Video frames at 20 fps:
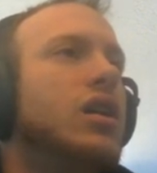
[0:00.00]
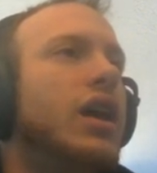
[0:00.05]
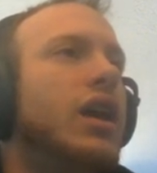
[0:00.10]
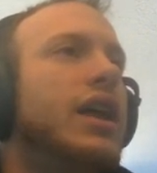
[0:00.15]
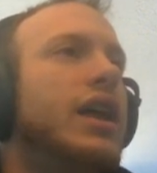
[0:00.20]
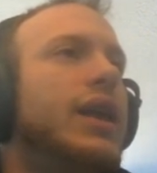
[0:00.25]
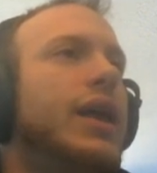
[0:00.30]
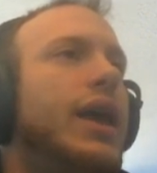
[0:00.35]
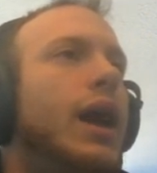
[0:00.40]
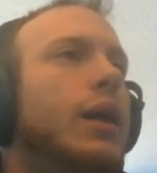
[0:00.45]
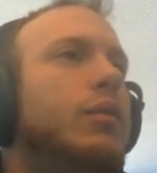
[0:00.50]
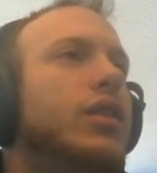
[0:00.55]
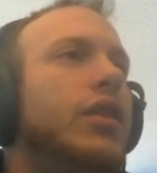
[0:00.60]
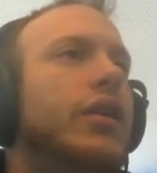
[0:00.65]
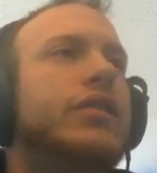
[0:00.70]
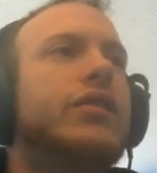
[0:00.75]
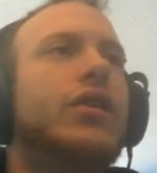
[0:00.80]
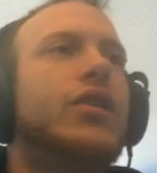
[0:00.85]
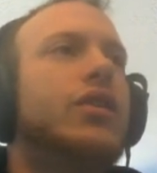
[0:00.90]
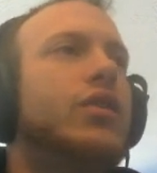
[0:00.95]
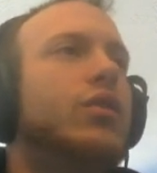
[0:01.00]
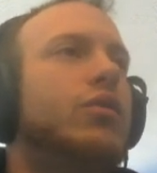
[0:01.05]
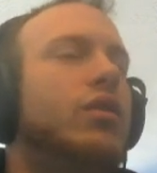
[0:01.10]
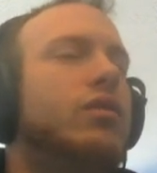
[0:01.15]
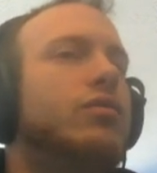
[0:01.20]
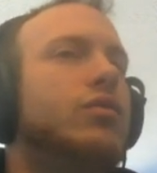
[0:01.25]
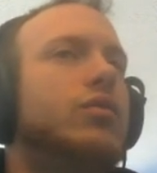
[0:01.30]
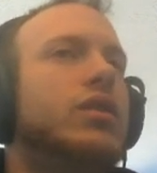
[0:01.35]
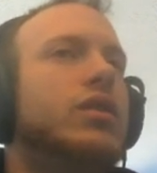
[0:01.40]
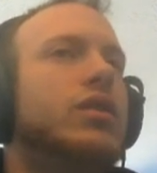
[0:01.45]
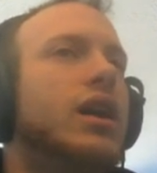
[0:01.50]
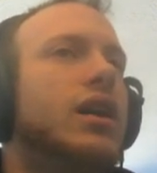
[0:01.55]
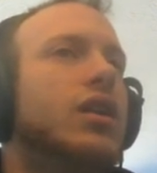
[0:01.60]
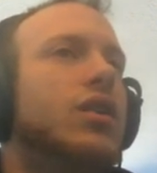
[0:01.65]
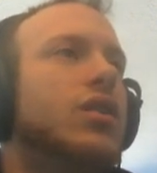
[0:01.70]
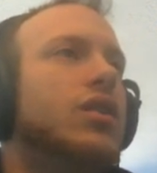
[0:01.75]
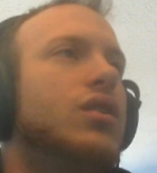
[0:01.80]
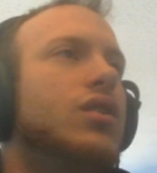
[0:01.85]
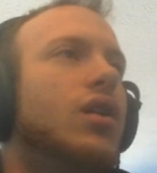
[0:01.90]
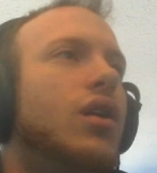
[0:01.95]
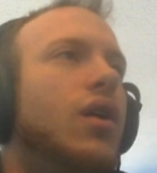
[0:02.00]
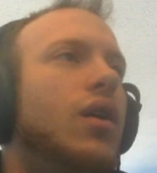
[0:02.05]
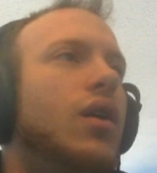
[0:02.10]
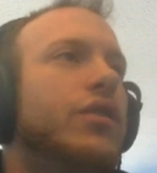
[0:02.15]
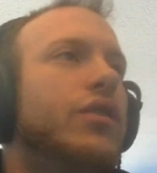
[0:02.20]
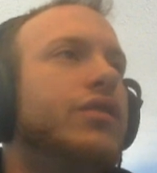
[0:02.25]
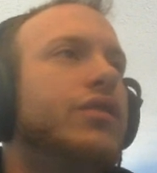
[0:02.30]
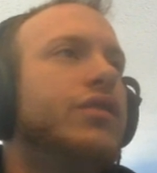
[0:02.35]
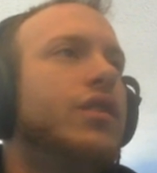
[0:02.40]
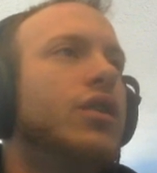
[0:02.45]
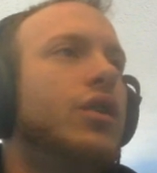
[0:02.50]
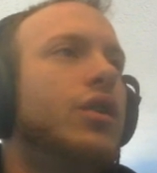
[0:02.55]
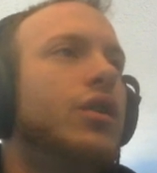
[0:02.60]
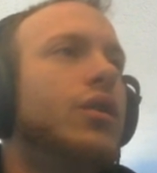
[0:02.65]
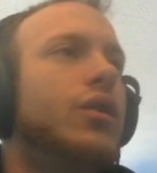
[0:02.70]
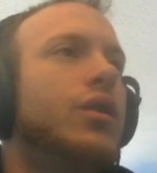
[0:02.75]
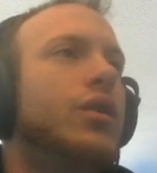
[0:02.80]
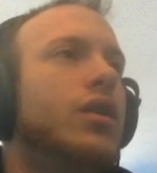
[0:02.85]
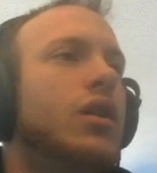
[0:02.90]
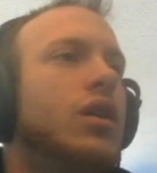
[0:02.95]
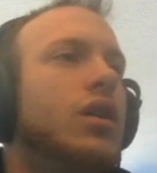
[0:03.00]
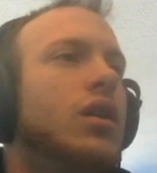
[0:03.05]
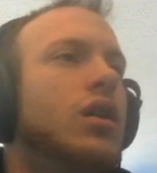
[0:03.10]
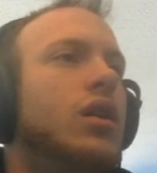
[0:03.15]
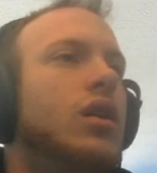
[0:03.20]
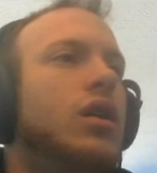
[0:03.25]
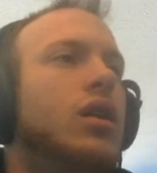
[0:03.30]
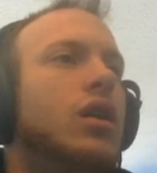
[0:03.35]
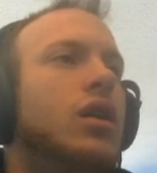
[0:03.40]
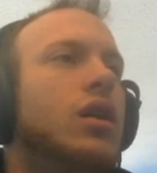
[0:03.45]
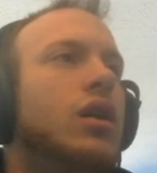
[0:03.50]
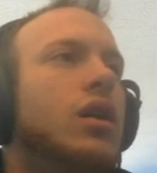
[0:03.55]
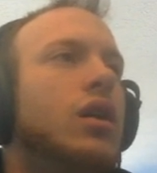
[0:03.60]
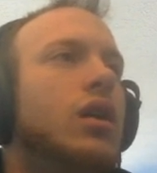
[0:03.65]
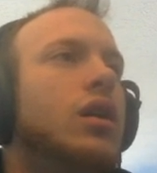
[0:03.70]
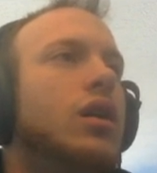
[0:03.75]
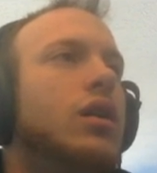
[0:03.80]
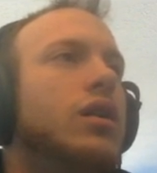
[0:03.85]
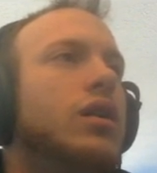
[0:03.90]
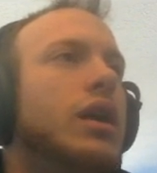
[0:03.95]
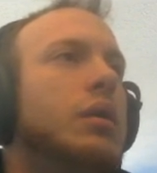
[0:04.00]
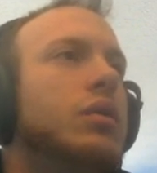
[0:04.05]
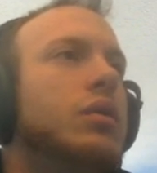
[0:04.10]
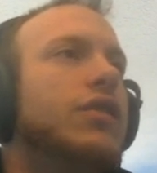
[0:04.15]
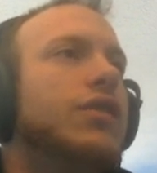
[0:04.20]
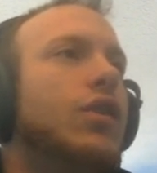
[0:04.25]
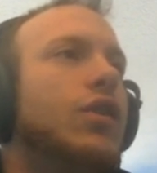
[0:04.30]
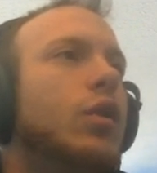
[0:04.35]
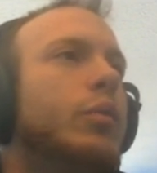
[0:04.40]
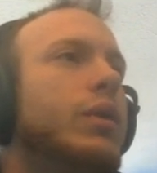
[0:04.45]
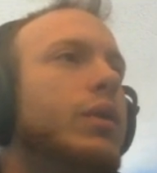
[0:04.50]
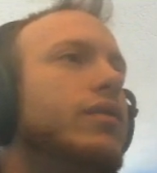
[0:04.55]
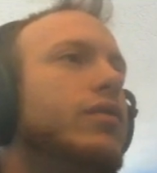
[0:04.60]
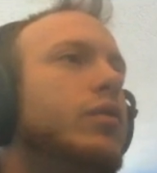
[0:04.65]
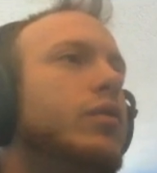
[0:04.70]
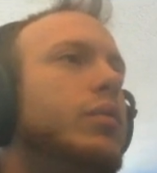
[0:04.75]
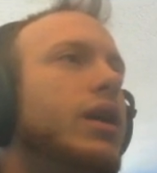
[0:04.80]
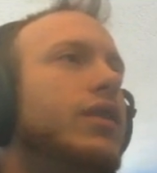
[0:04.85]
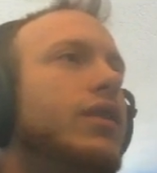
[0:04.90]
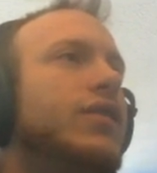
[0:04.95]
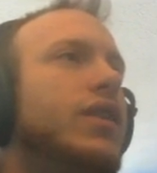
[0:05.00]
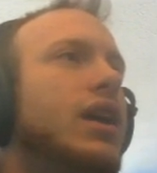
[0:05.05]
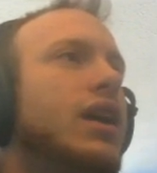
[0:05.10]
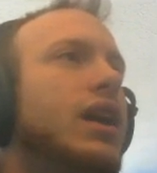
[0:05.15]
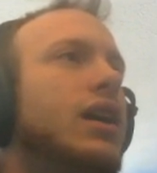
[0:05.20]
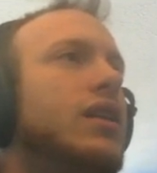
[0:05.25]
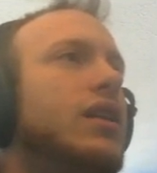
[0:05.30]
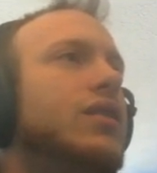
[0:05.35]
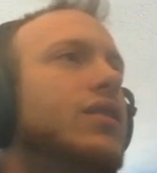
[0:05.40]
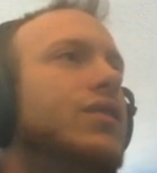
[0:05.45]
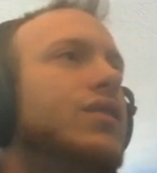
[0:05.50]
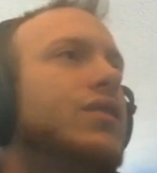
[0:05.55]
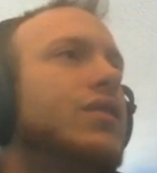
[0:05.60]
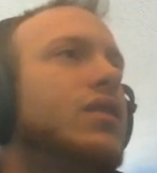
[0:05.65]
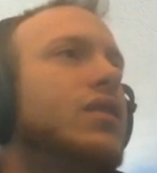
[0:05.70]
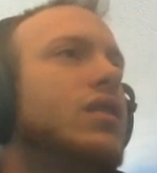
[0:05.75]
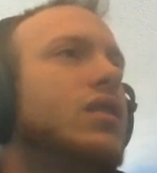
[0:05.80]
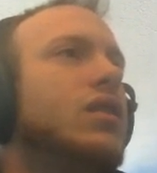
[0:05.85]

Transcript: And yeah, I mean, the turn of the river were not good at all, so yeah, we'll just hope we have the best hands.